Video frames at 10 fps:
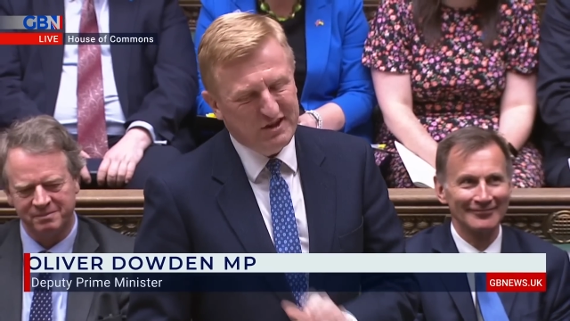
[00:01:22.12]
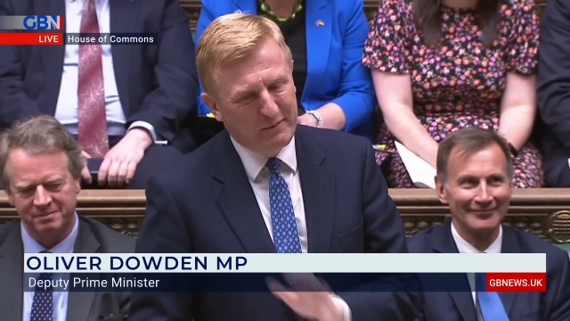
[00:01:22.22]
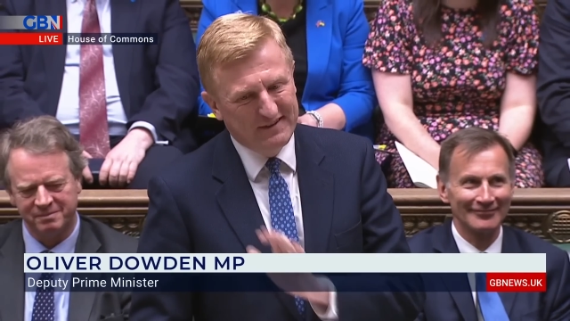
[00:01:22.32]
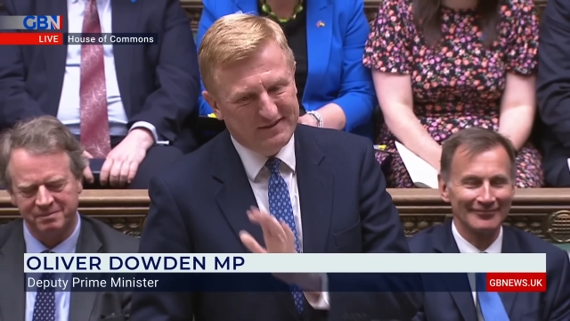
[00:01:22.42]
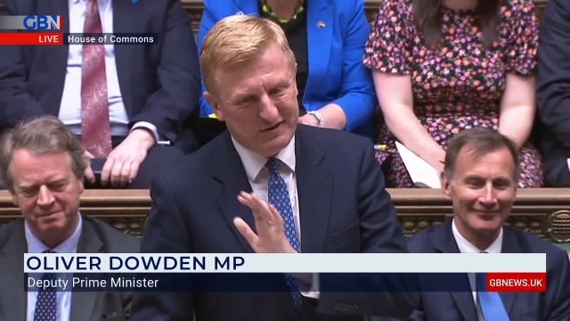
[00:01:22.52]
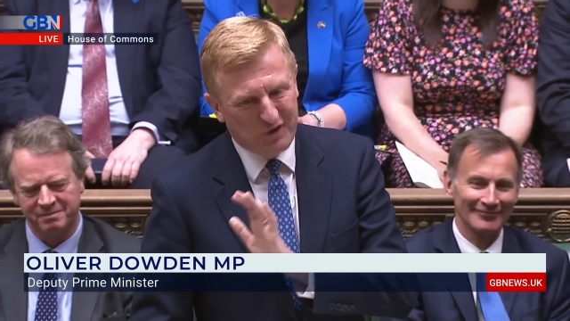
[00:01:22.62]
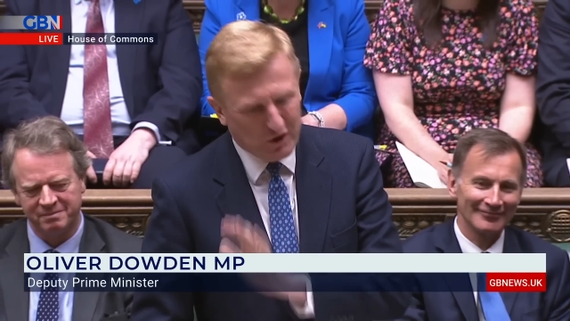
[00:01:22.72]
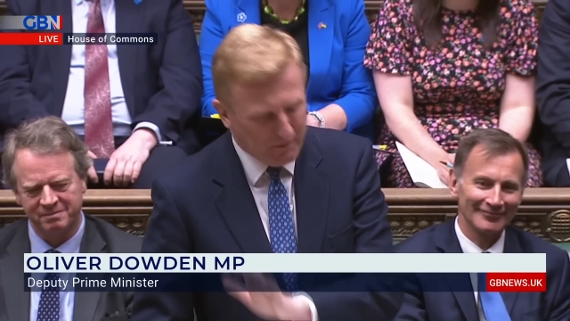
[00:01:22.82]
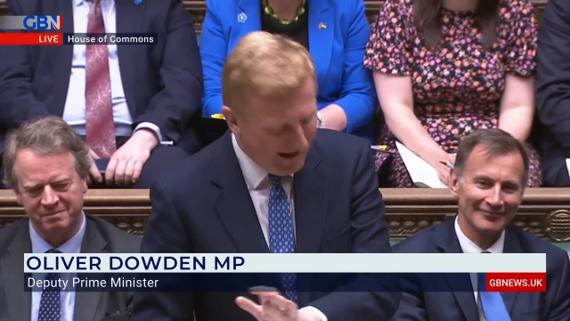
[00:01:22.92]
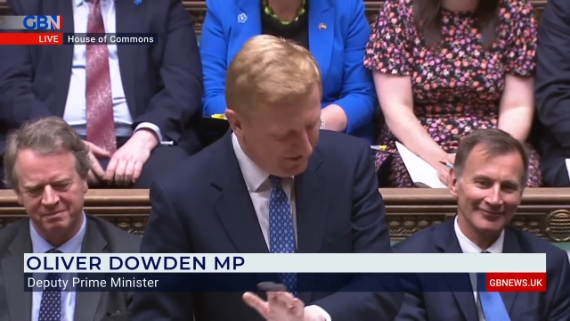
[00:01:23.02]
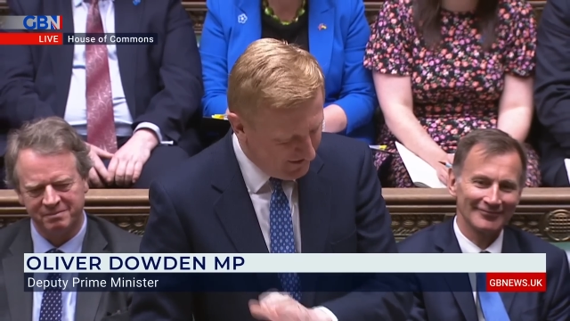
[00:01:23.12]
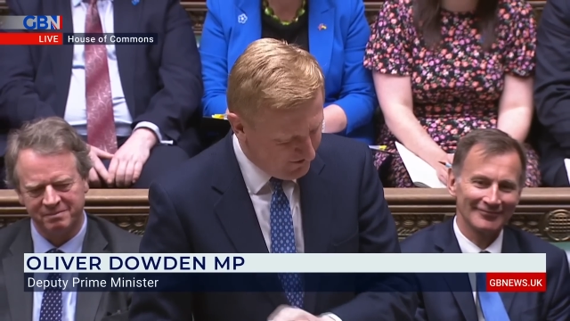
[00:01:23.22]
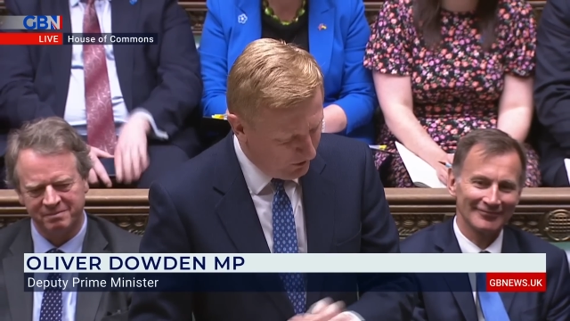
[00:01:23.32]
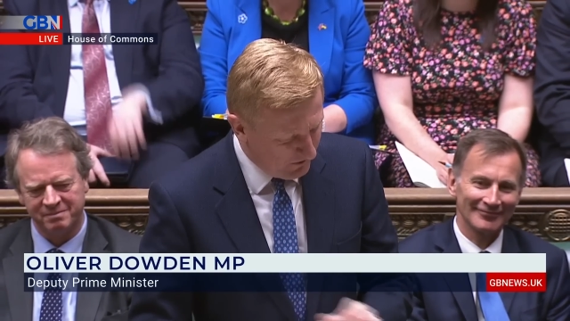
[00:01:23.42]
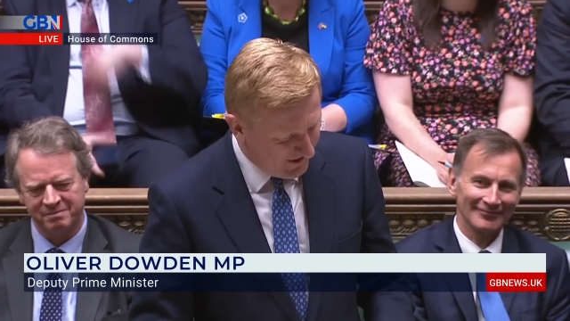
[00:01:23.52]
Speaker 1: if she wants to talk about
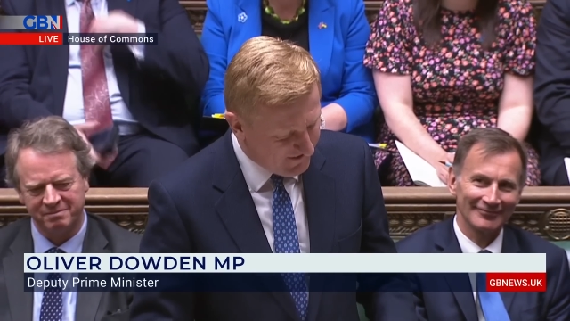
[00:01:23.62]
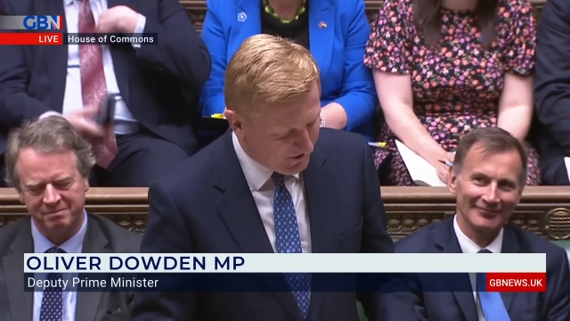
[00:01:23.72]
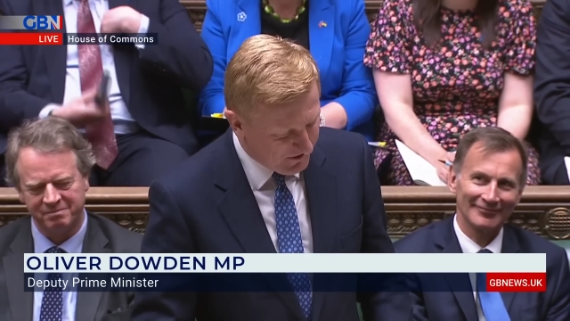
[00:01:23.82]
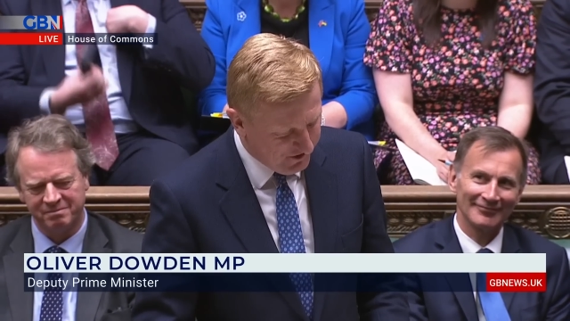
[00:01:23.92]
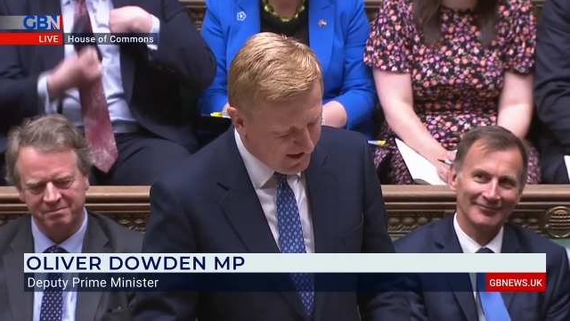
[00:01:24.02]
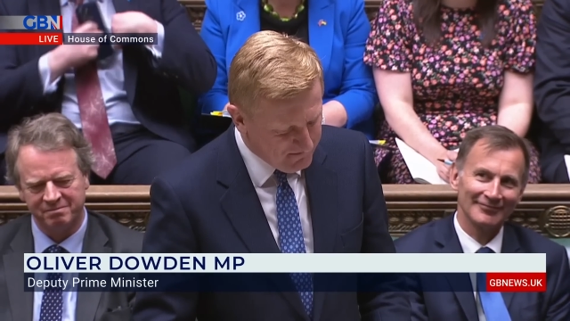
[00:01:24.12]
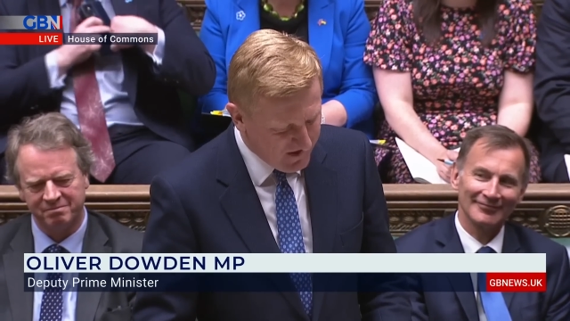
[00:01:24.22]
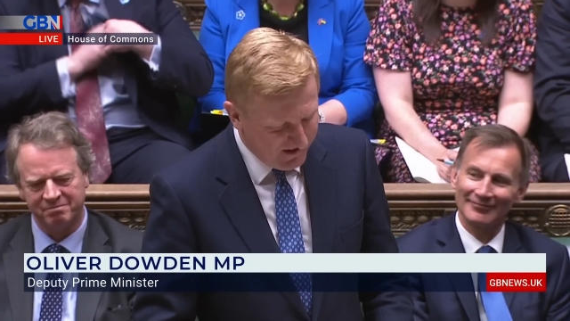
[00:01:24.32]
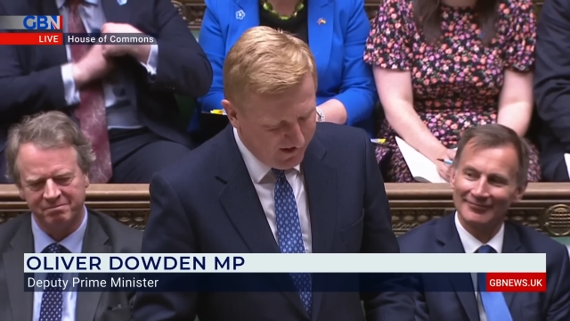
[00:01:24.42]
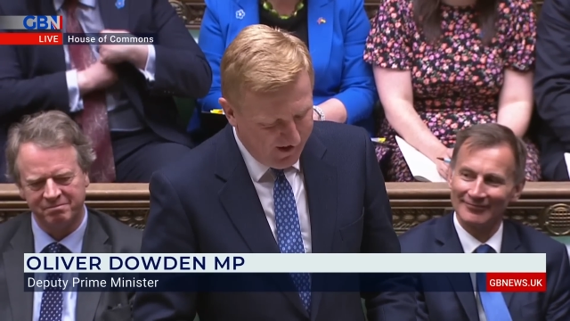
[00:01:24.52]
this sort of thing,